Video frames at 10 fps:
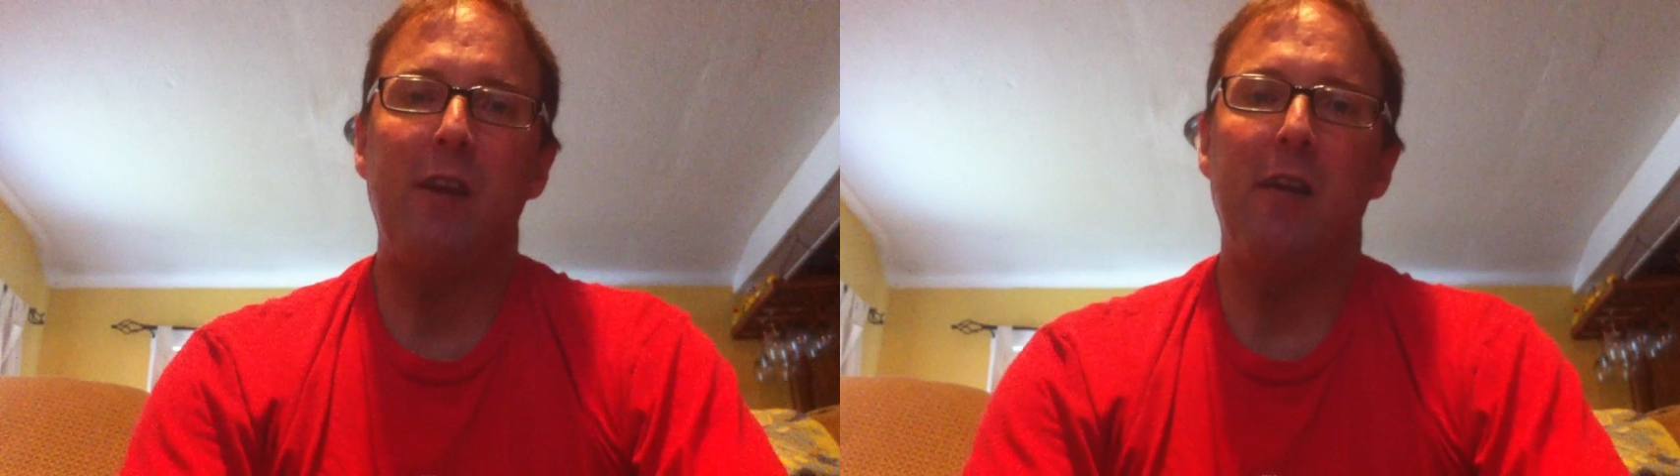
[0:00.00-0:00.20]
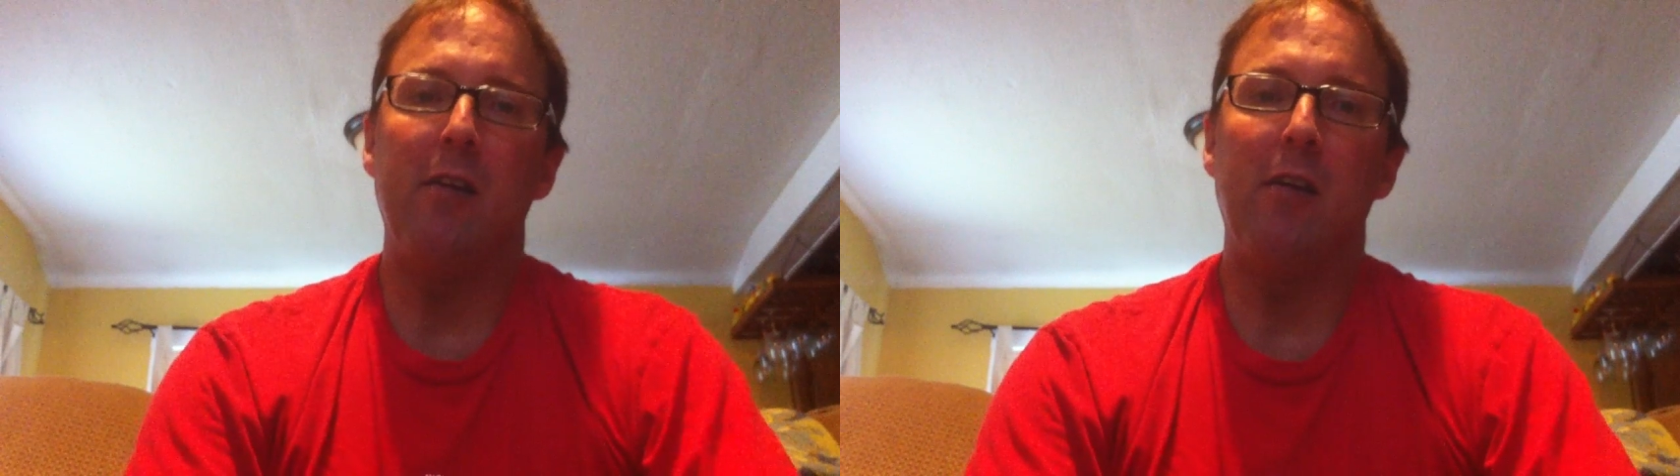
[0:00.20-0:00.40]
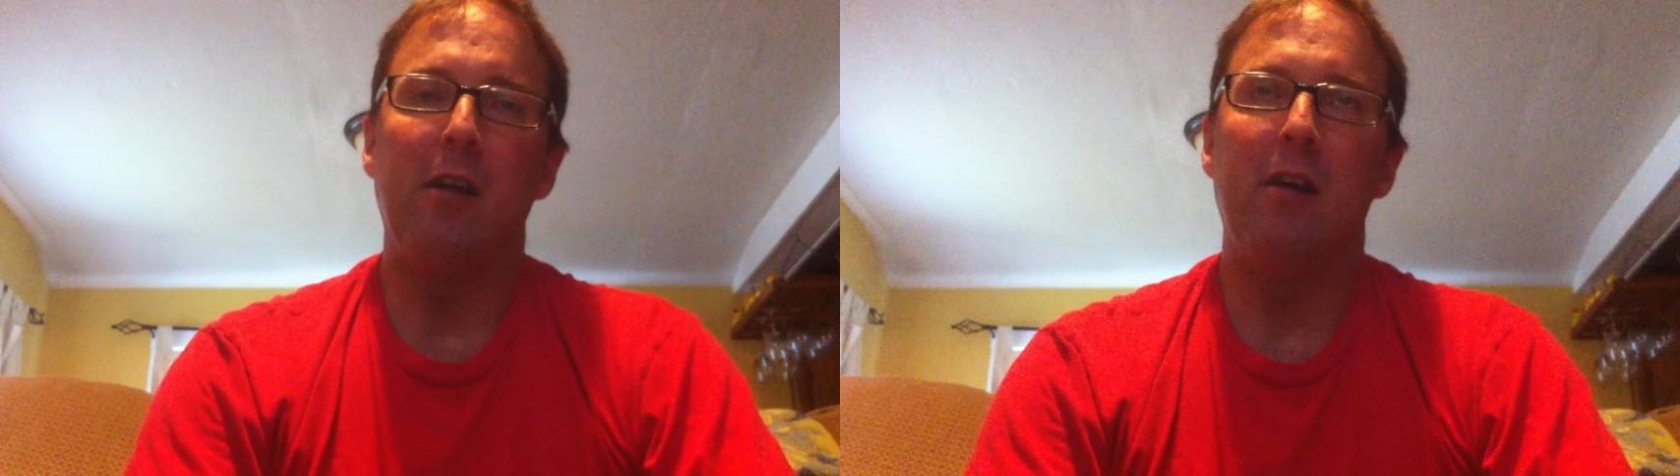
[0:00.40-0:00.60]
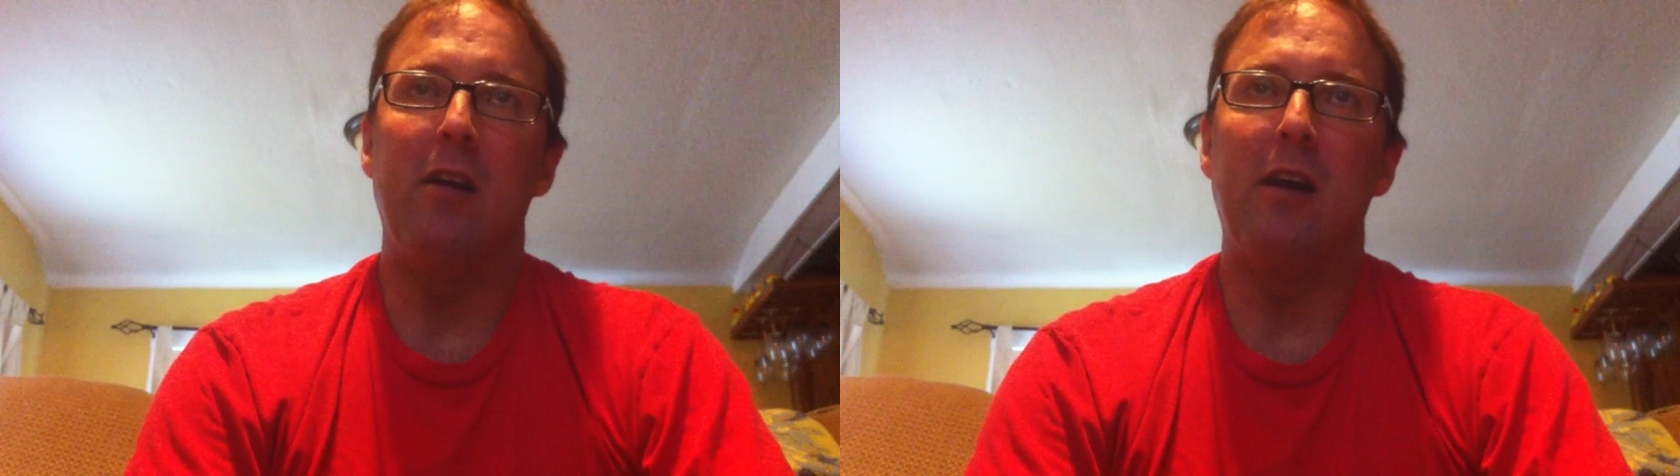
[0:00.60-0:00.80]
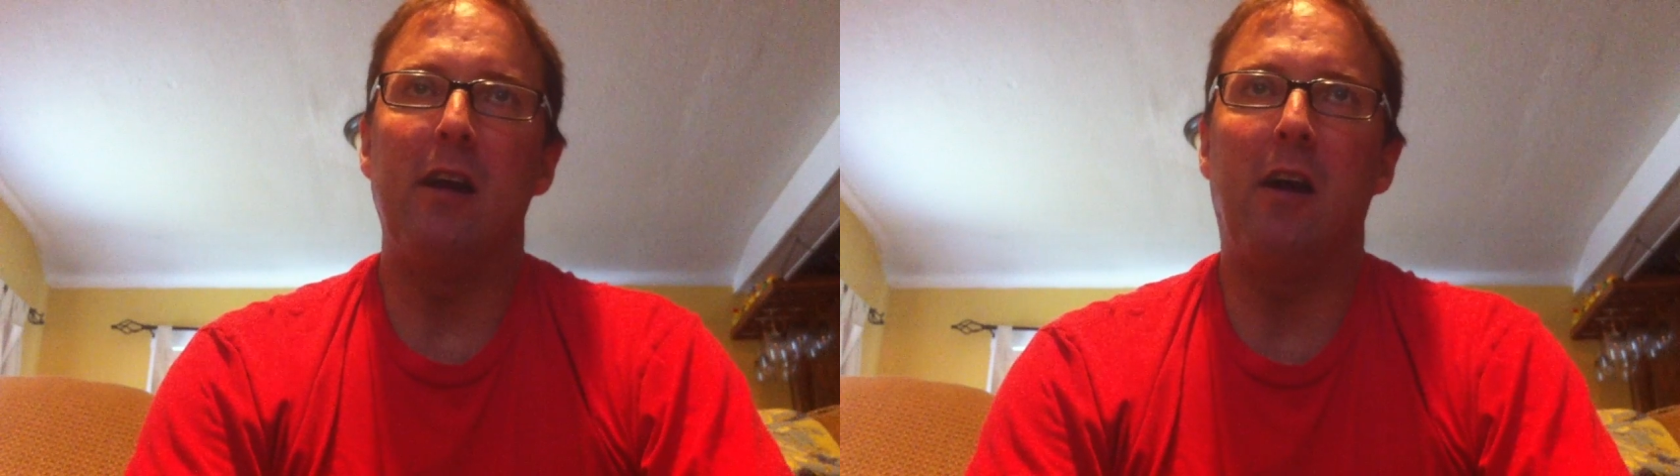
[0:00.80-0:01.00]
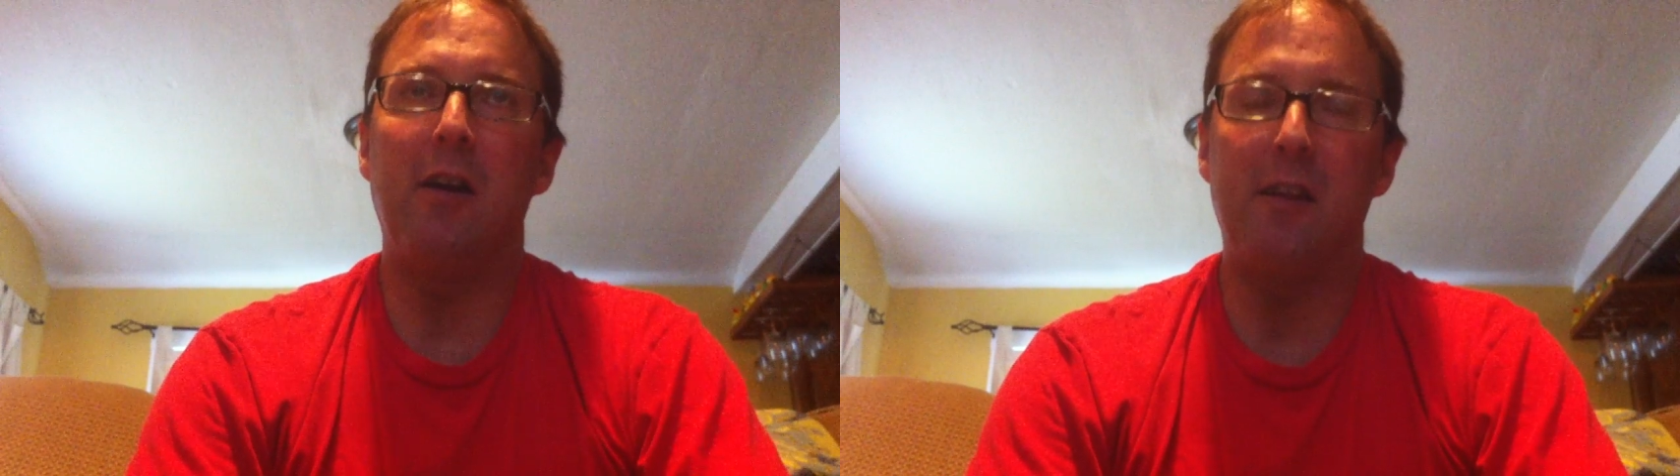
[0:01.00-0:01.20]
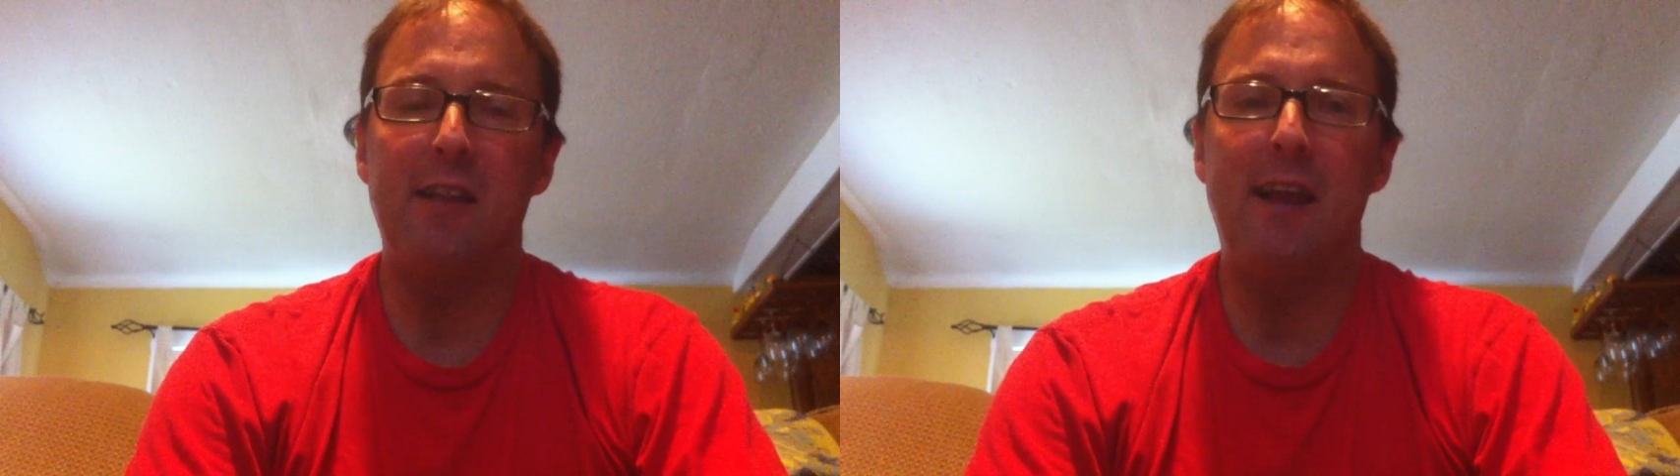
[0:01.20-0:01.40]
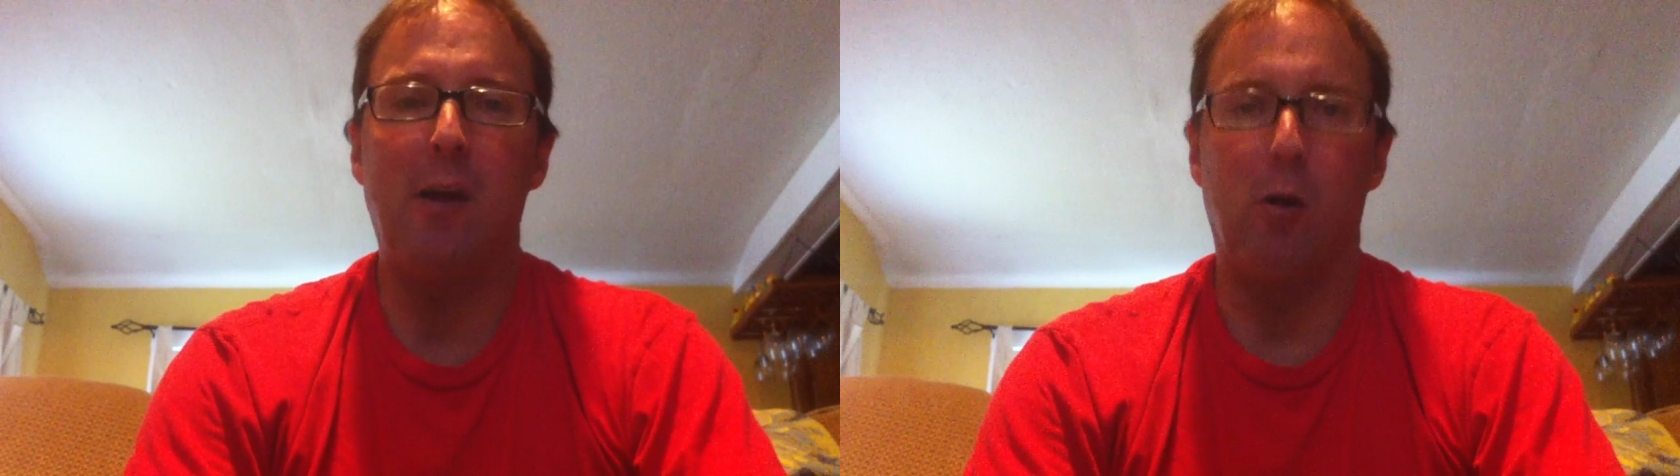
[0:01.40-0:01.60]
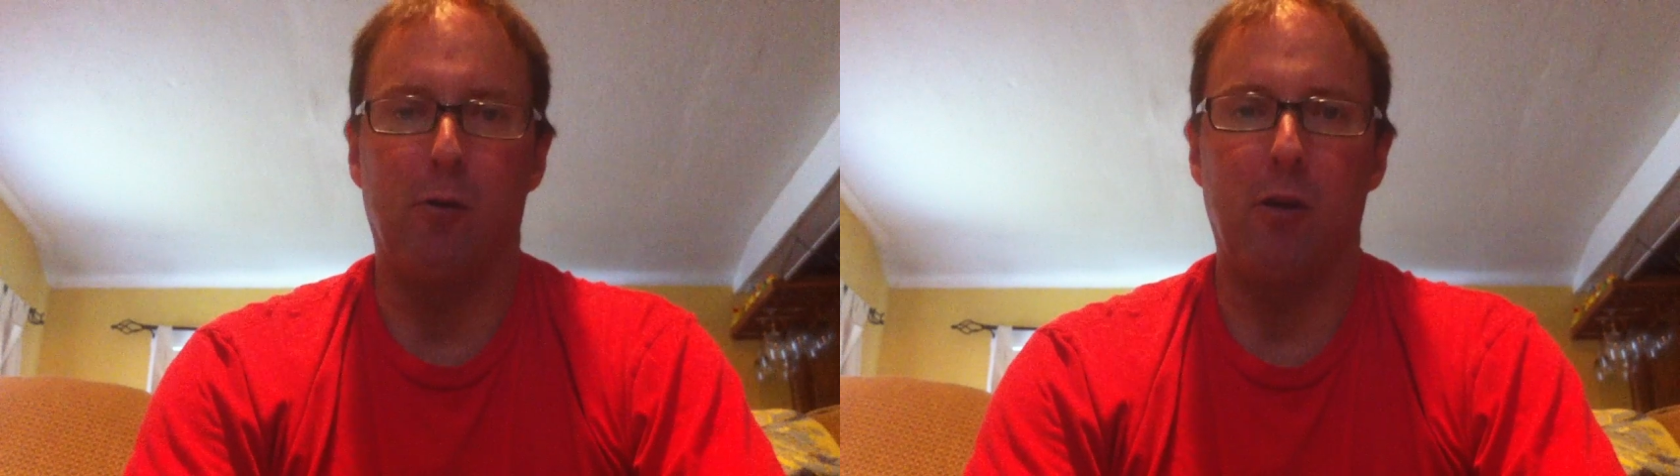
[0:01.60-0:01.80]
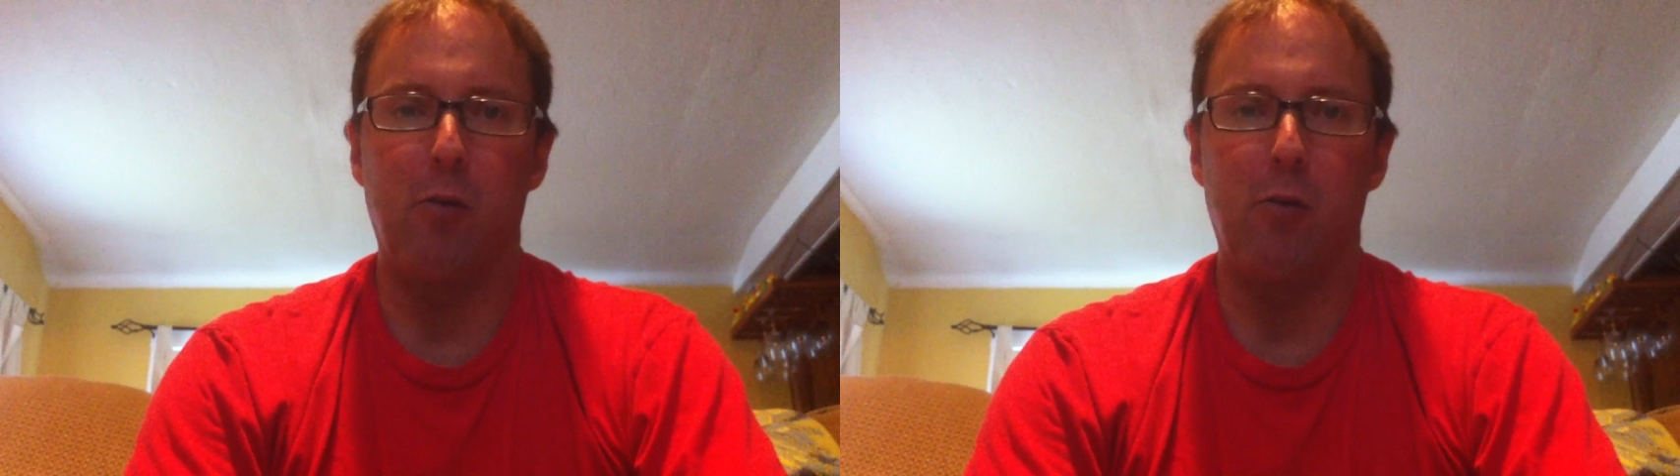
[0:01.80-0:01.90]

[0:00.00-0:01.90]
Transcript: there on a layover.